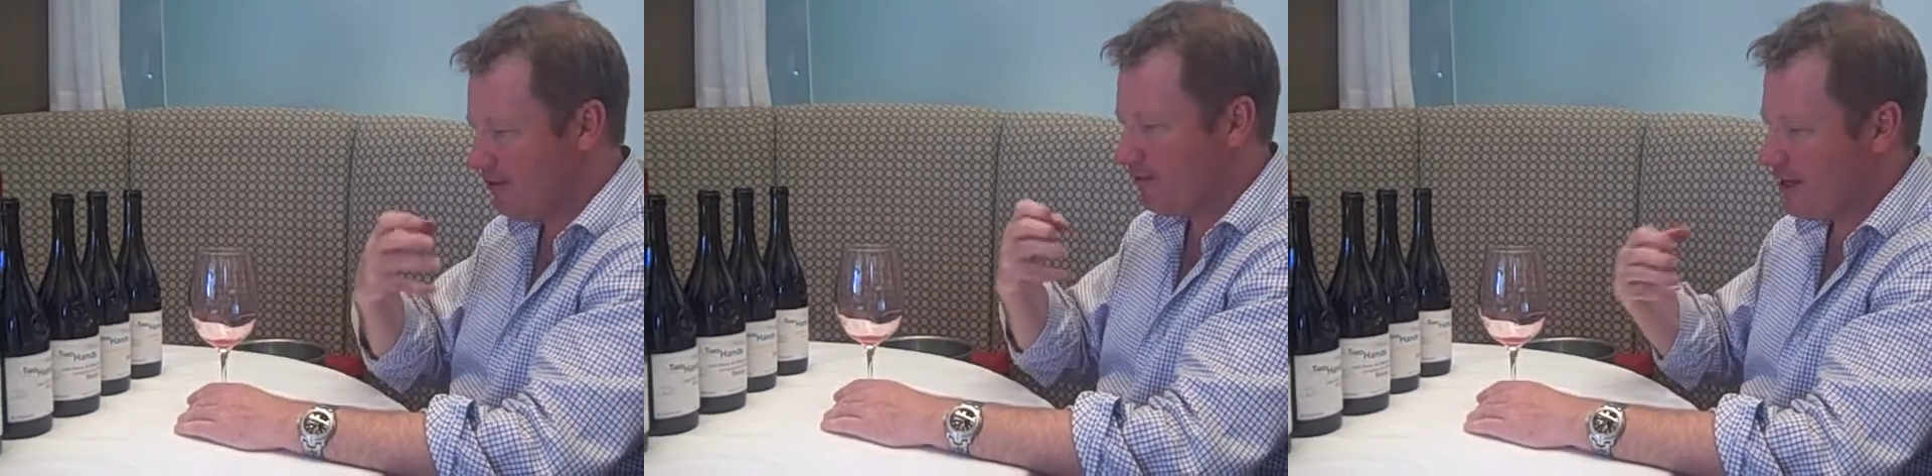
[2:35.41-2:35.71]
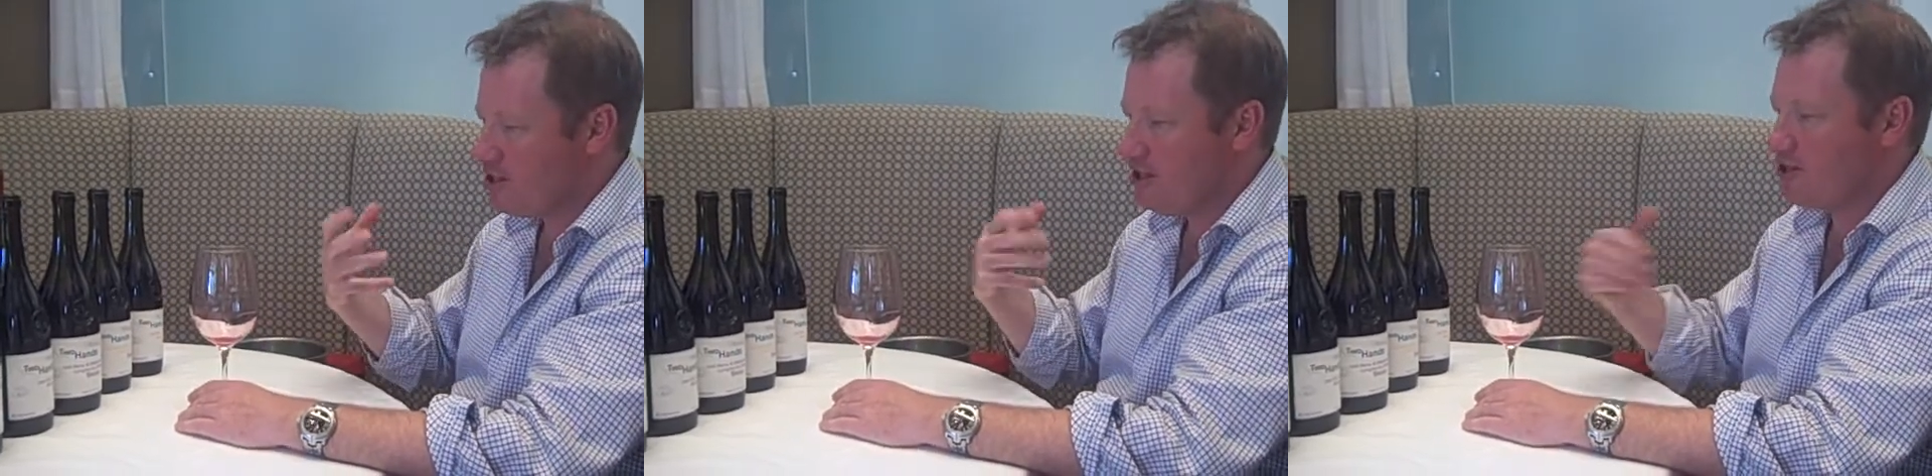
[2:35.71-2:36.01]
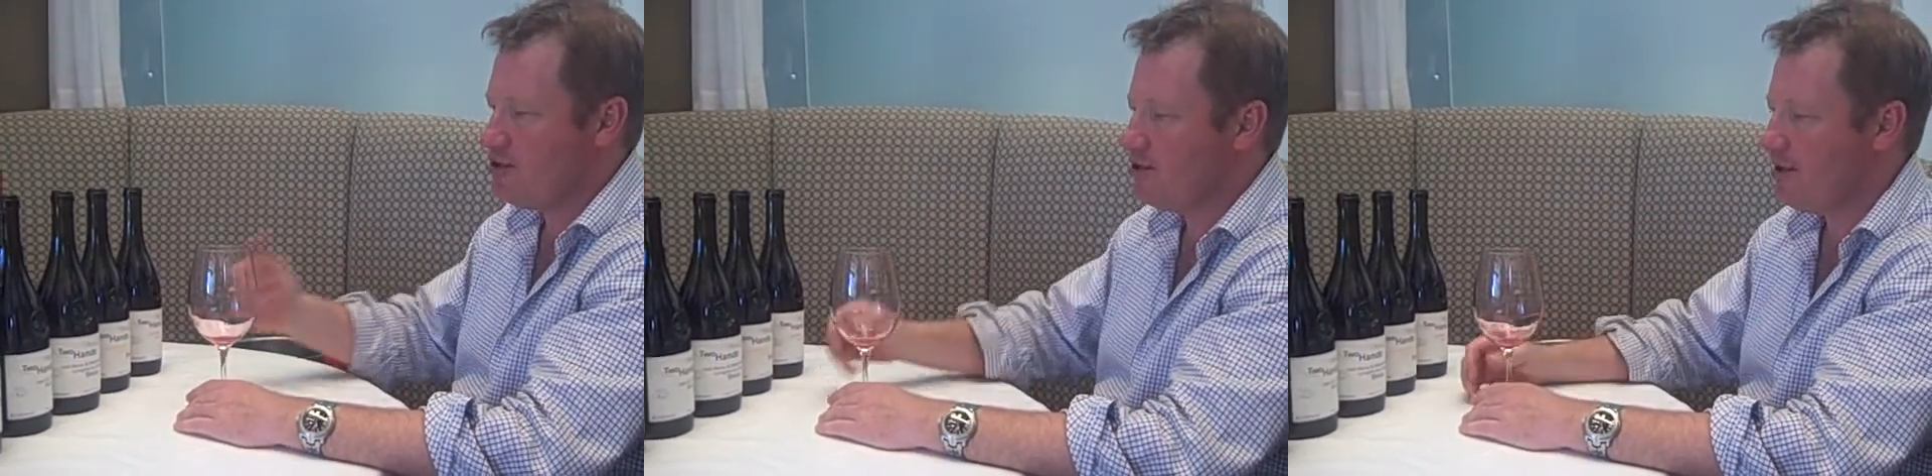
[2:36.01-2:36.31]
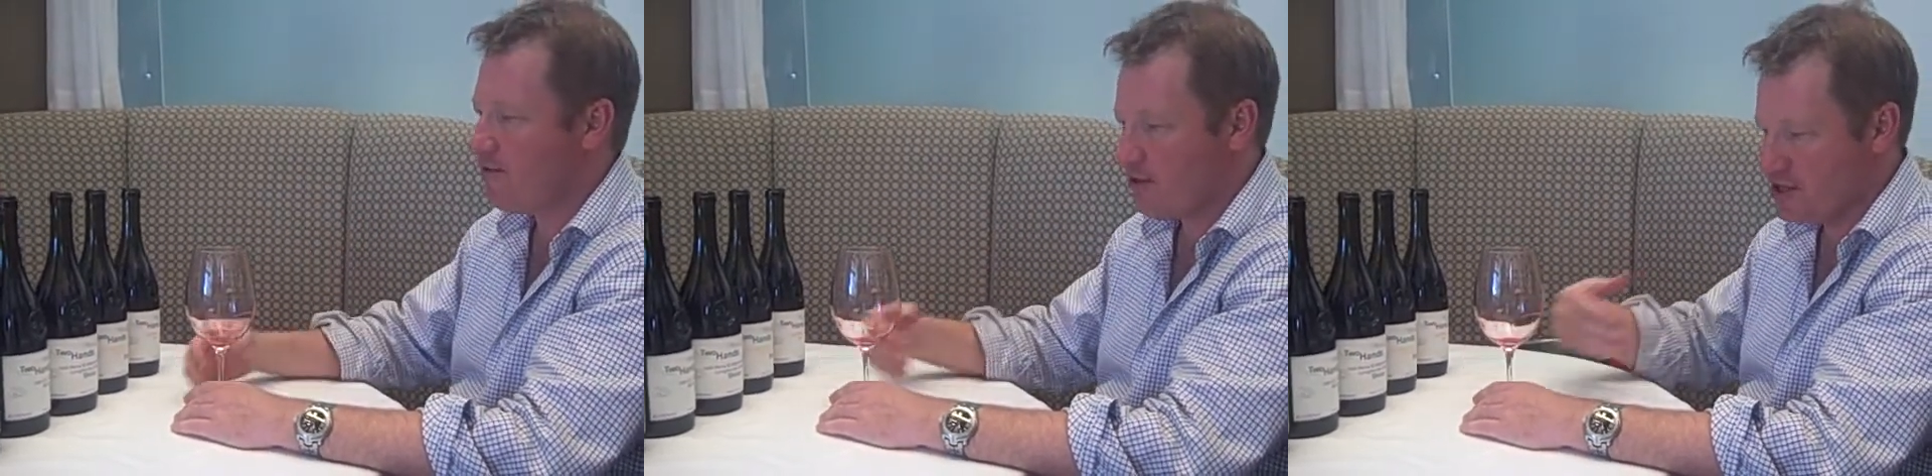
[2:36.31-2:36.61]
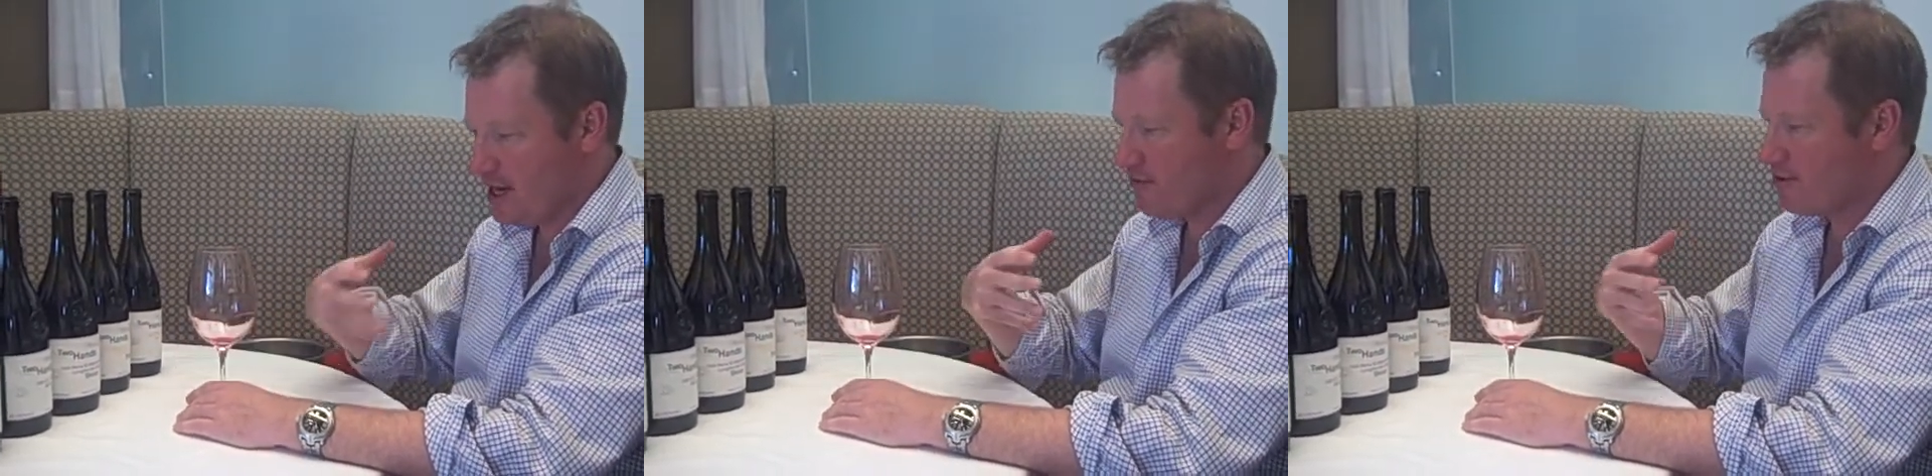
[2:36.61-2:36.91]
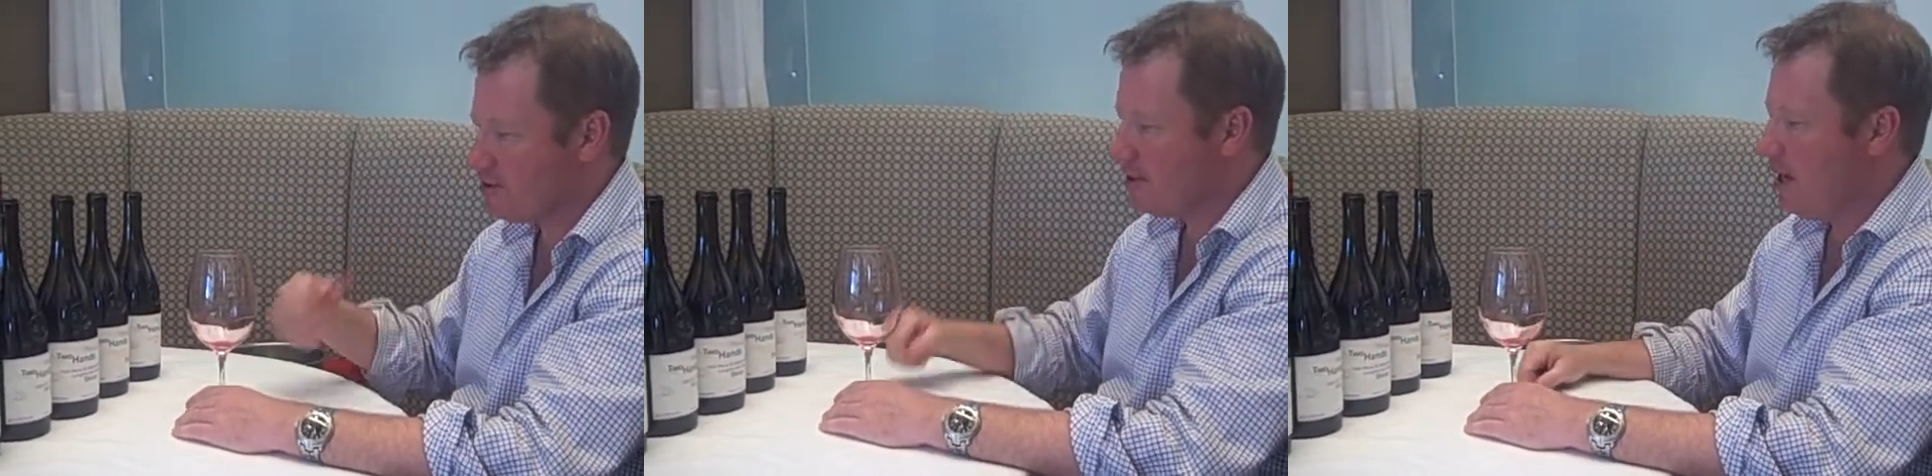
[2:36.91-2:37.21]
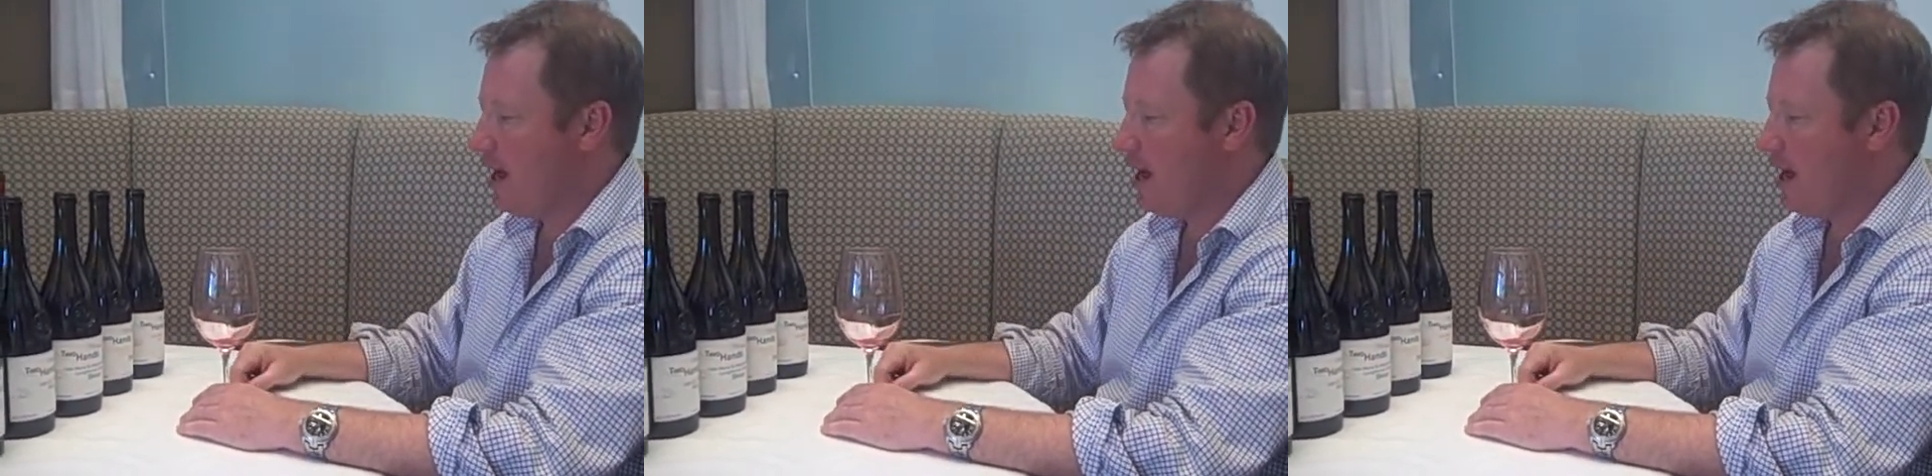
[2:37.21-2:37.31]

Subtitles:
fleshy, juicy, very generous,